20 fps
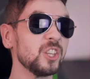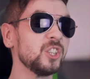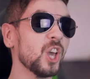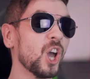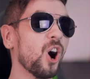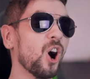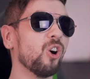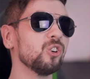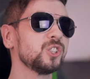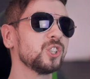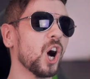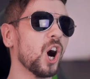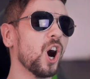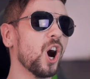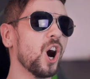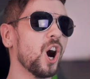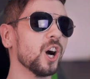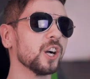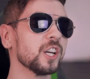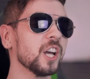Yo,
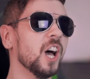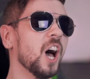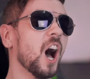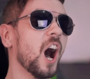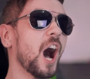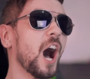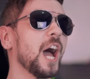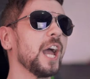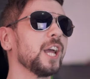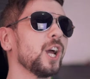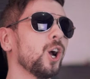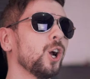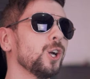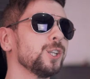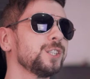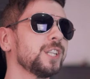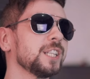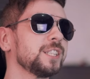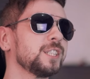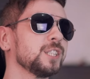dog, I
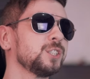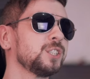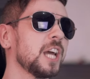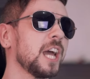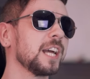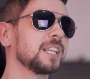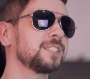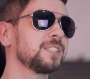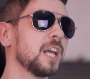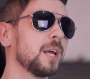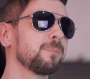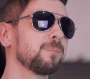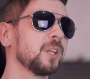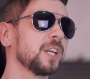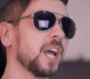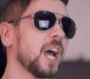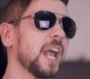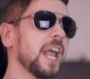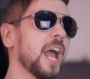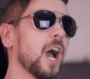heard that the
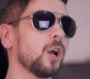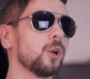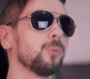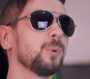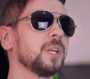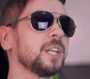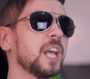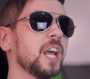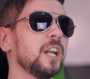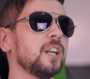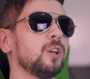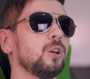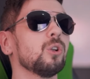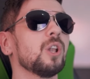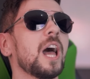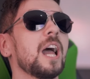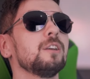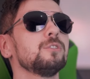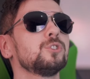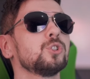Jacksepticeye How Did We Get Here
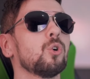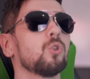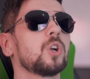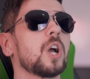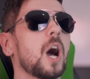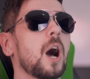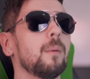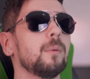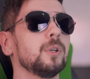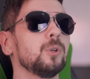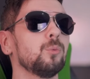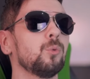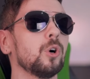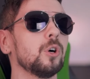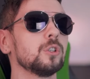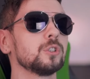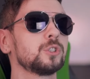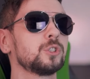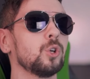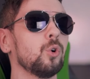live show comedy
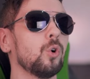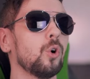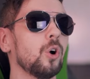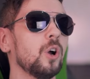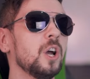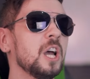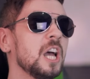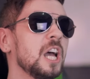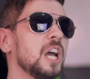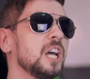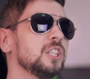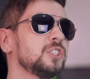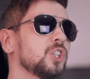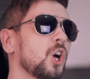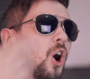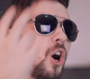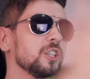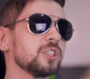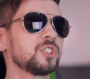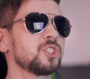world tour is
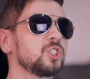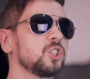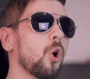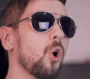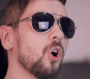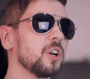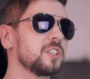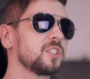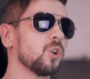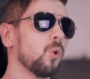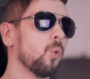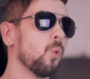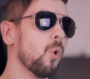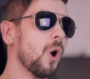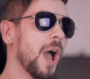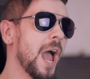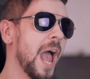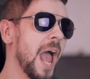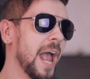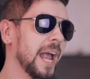all sorts of
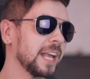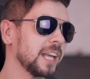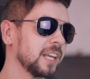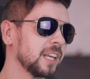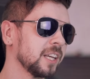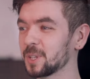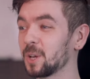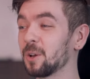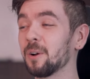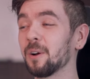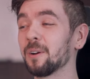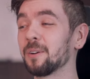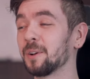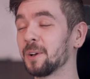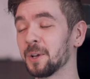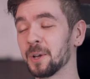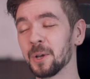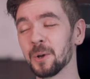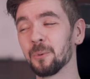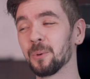whack. Huh.
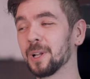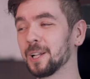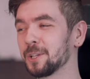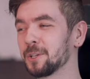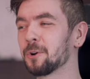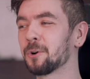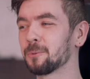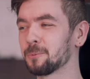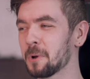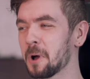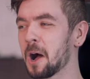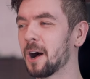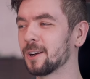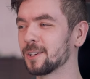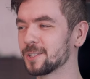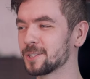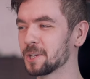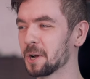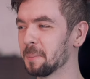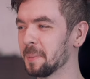Well, you're
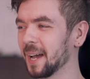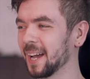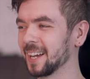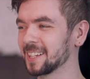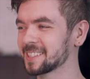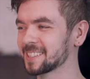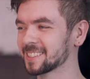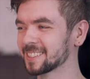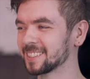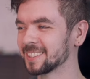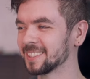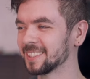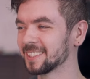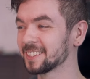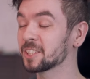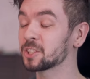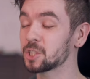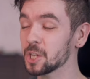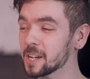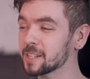wrong, dumbass.
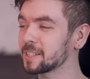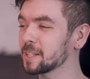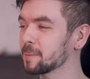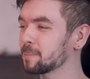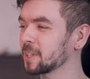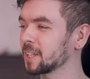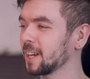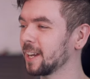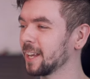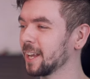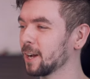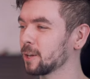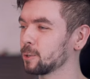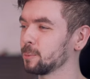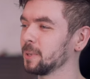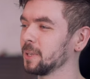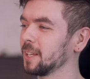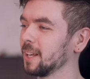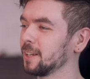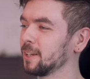The Jacksepticeye How
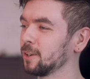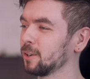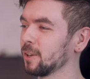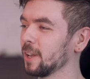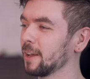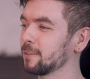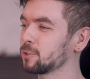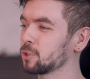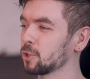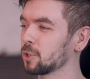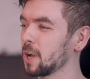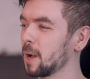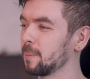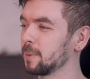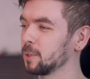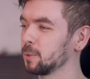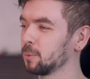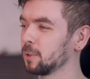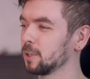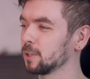Did We Get Here live show
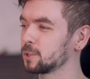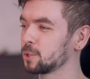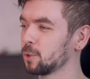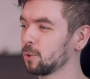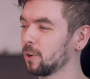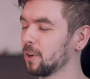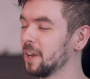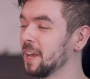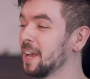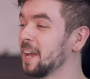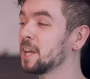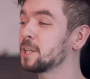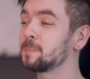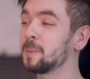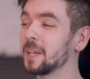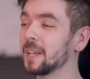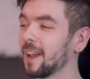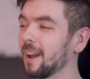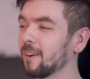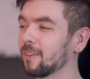comedy world tour is
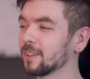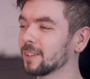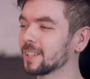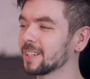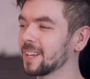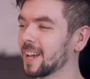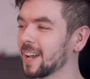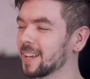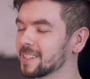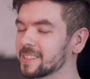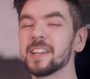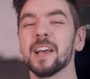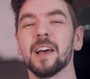being heralded as